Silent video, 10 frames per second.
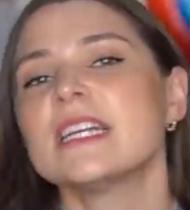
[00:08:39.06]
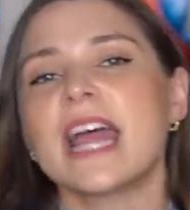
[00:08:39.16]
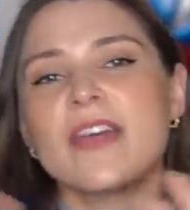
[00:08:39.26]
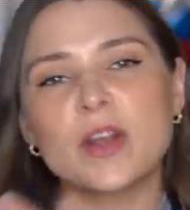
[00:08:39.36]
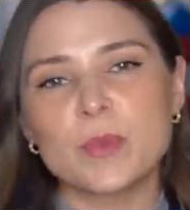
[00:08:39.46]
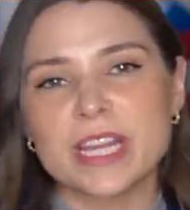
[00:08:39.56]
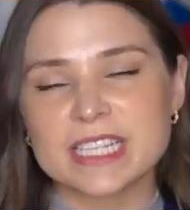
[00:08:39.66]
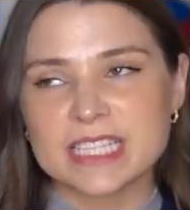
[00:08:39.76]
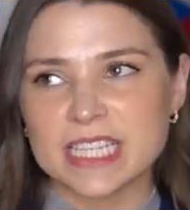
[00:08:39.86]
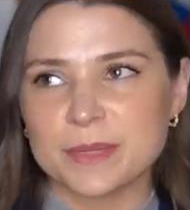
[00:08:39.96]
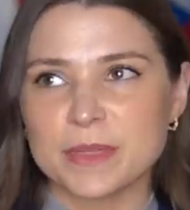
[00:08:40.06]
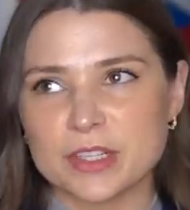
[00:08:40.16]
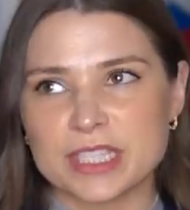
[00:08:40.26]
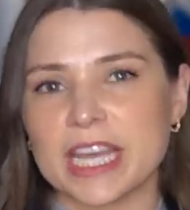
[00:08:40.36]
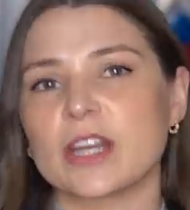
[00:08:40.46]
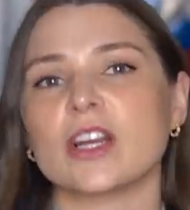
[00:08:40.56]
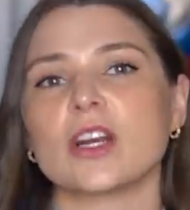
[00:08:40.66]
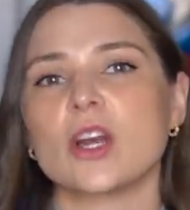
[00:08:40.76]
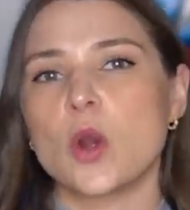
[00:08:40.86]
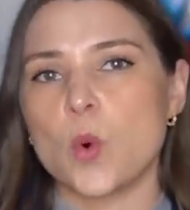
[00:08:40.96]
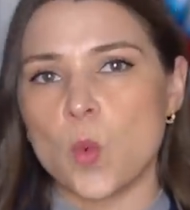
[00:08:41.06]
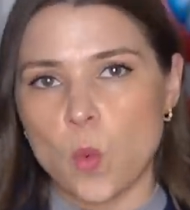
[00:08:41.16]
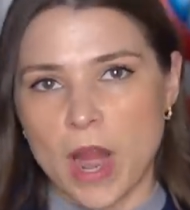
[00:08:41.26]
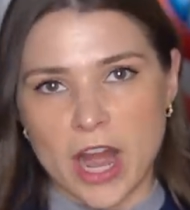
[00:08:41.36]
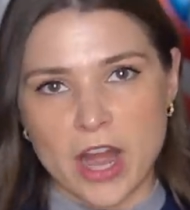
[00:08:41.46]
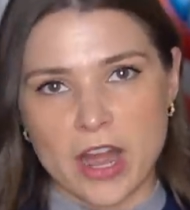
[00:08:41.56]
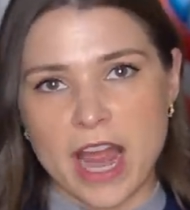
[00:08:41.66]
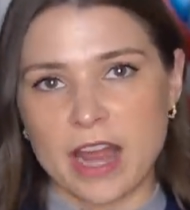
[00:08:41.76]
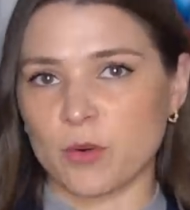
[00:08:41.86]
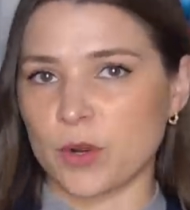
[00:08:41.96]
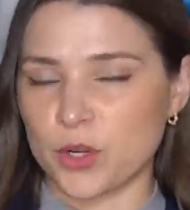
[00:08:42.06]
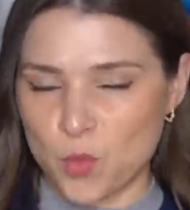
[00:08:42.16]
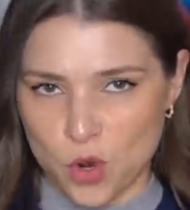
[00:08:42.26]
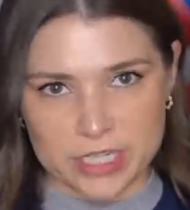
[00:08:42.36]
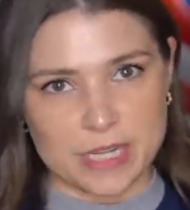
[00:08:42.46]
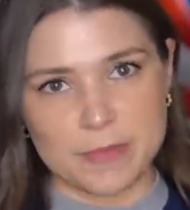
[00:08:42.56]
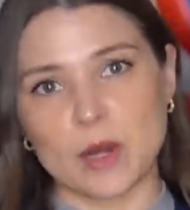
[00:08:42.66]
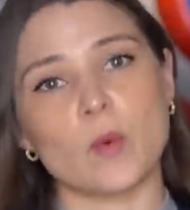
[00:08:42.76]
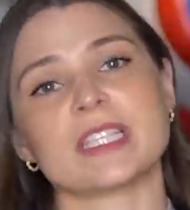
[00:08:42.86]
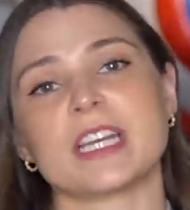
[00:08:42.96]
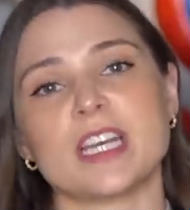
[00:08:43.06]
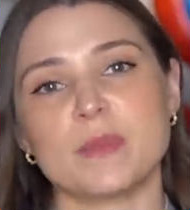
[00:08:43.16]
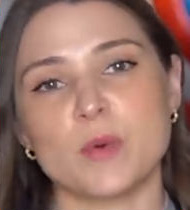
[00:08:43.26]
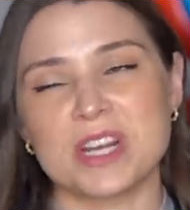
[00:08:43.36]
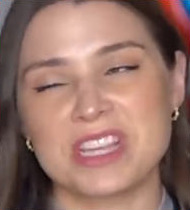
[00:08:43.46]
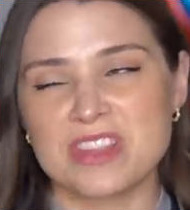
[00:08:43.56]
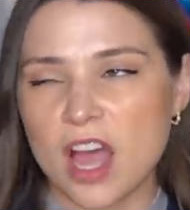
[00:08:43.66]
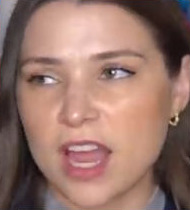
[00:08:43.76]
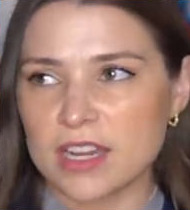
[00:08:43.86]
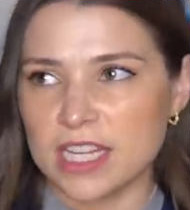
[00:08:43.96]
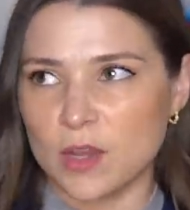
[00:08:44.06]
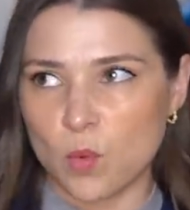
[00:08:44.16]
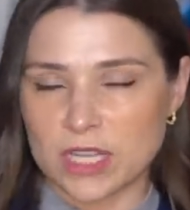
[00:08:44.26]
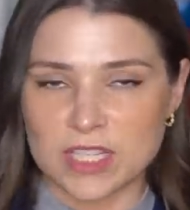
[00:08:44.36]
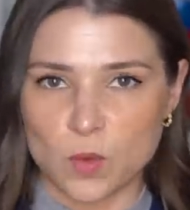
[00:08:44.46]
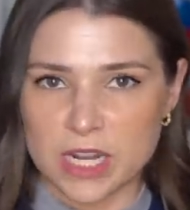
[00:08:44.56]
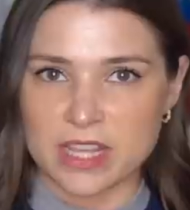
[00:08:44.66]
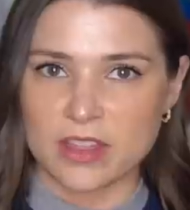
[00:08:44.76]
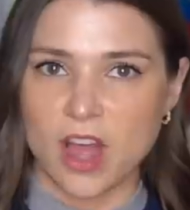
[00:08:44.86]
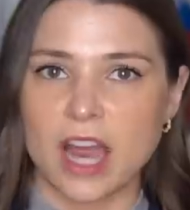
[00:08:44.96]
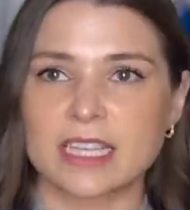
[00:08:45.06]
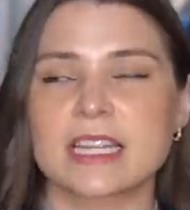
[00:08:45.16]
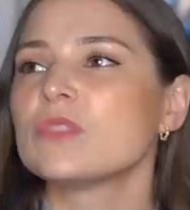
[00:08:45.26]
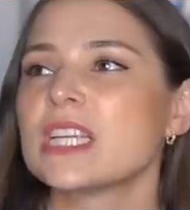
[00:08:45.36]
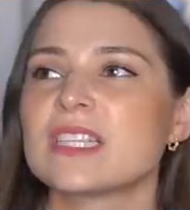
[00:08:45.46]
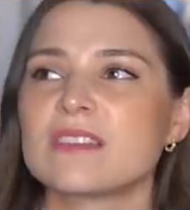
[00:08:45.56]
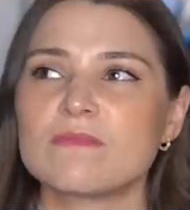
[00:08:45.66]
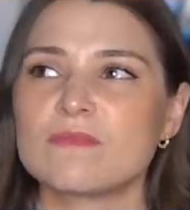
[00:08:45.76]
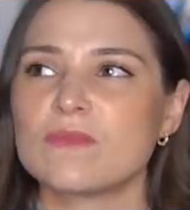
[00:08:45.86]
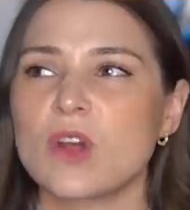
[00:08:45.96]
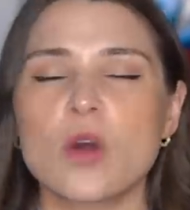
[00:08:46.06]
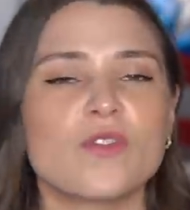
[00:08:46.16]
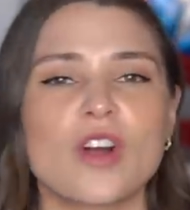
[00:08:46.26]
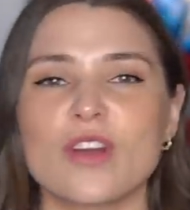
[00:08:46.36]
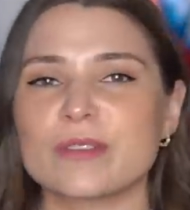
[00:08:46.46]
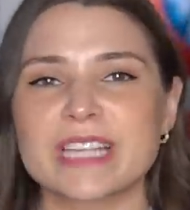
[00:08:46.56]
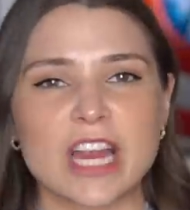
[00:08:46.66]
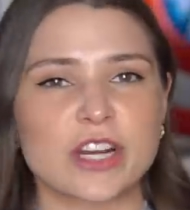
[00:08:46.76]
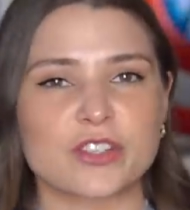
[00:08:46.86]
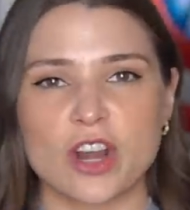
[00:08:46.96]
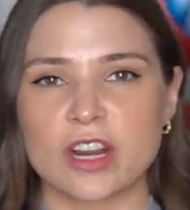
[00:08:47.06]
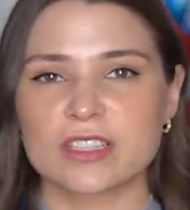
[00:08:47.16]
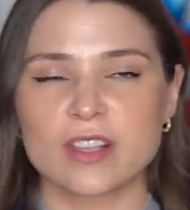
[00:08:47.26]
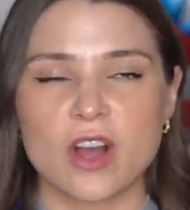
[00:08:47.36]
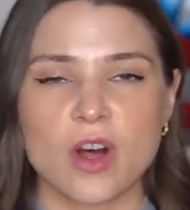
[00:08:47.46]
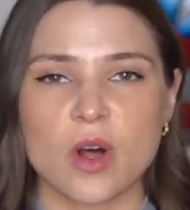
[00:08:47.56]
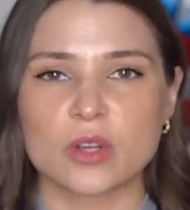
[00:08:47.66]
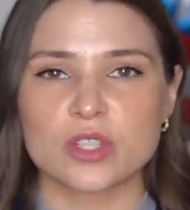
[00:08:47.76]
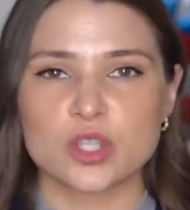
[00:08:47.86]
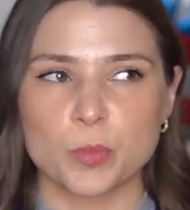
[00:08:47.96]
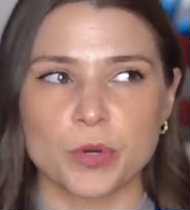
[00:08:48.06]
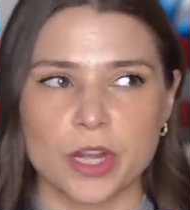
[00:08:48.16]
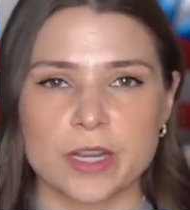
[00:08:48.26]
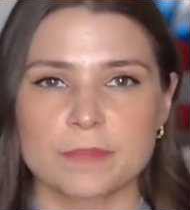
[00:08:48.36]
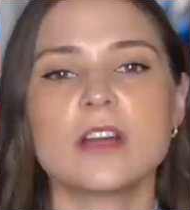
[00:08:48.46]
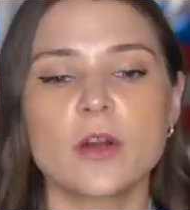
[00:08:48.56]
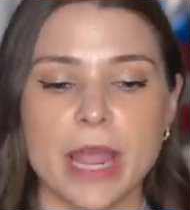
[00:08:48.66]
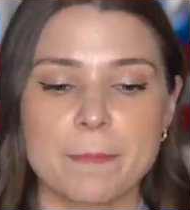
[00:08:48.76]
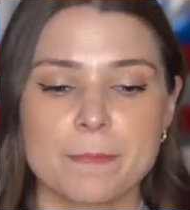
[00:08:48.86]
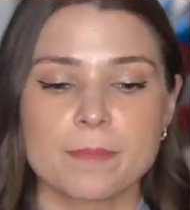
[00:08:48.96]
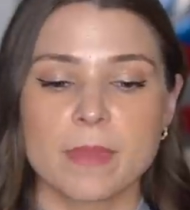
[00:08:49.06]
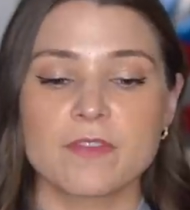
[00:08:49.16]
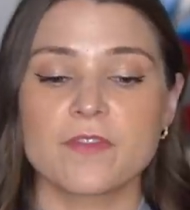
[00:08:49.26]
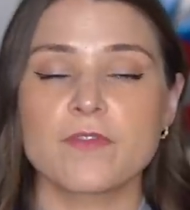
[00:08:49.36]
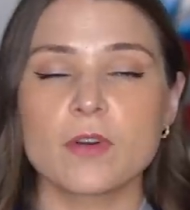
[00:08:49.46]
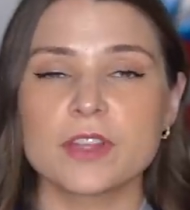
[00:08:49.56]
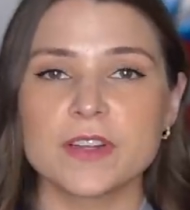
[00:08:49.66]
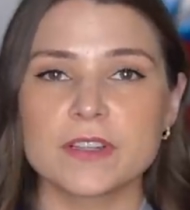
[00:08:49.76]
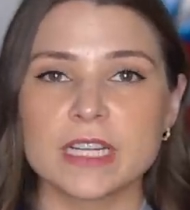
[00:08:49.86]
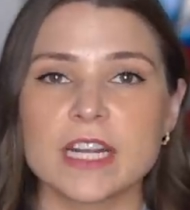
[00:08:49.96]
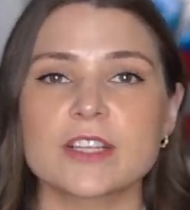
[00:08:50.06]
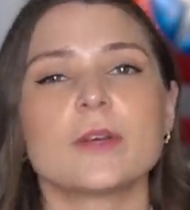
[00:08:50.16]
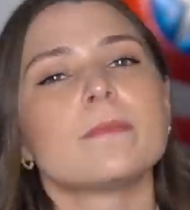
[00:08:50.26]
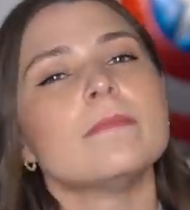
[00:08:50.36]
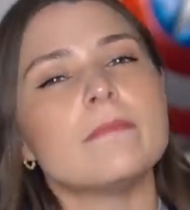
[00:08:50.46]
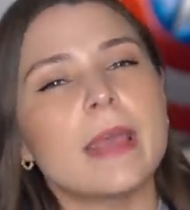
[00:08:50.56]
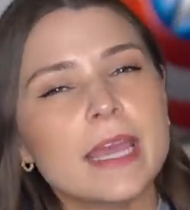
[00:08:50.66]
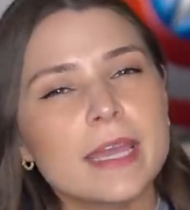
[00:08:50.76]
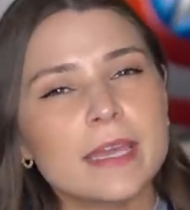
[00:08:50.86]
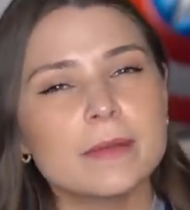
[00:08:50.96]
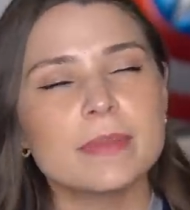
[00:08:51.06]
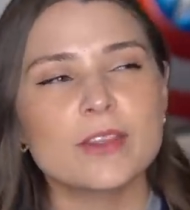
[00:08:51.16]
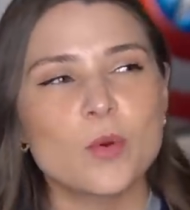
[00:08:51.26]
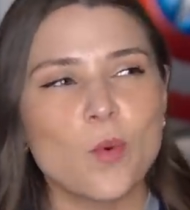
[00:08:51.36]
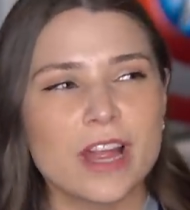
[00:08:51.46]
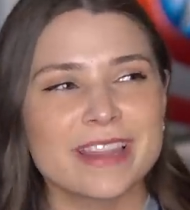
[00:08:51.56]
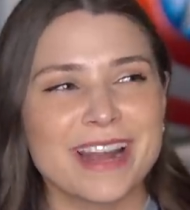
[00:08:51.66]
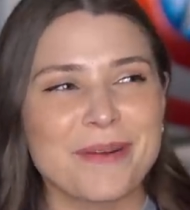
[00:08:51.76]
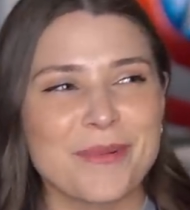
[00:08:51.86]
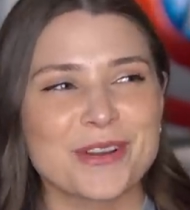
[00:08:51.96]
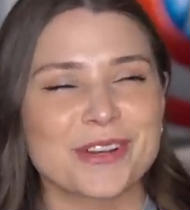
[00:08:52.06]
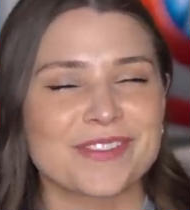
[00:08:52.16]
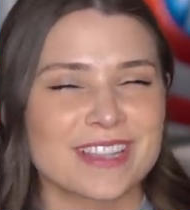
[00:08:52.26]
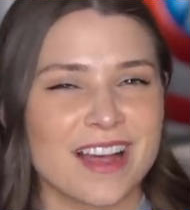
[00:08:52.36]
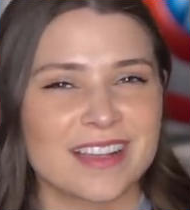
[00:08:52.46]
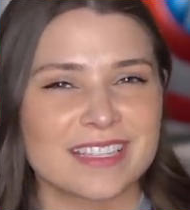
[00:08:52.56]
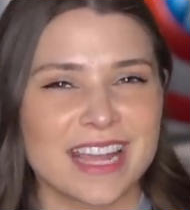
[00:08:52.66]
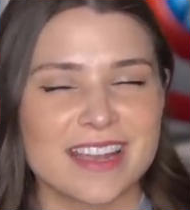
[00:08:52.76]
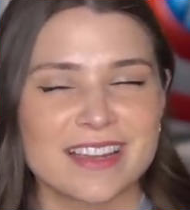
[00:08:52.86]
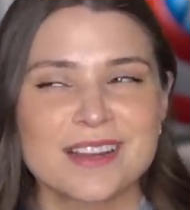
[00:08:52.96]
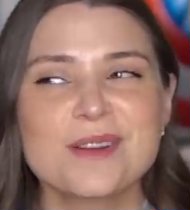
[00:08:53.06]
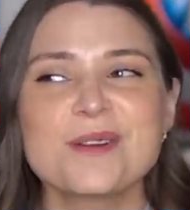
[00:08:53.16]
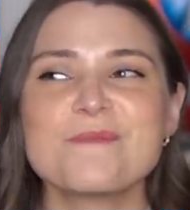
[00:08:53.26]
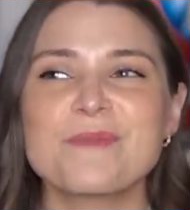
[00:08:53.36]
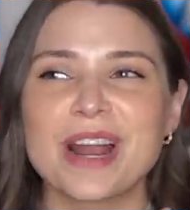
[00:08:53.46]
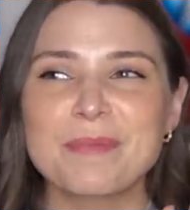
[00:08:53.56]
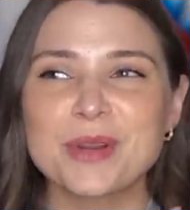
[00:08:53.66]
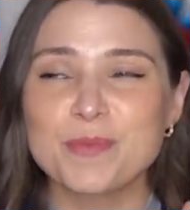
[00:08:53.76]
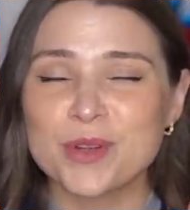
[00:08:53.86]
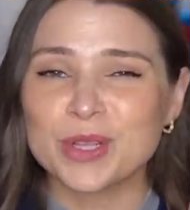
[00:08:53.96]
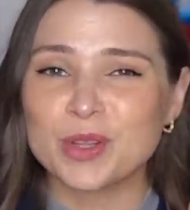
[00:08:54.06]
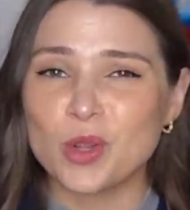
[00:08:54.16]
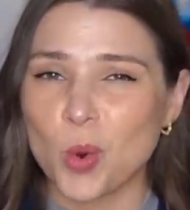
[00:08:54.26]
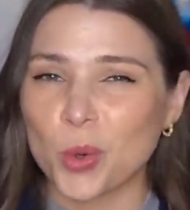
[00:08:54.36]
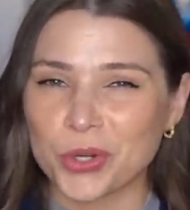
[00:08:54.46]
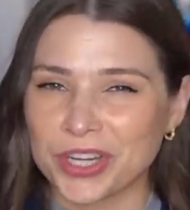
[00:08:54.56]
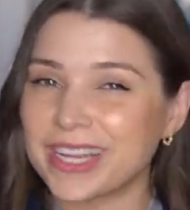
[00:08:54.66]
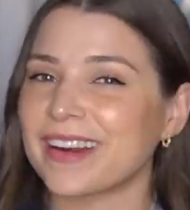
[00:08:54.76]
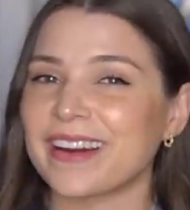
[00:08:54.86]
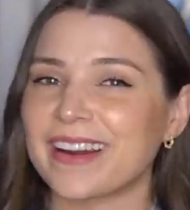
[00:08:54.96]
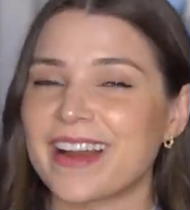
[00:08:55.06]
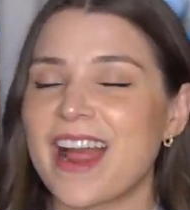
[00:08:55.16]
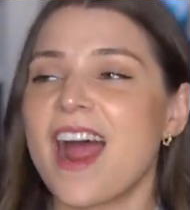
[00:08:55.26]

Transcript: And then we get to see him years later, where everyone who warned him that it wasn't going to be what he thought, it wasn't what he thought. Just overall, those character arcs, all super good. Okay, my fourth favorite character may be the one that I wonder if is a hot take, but I'm going to put Lorn here.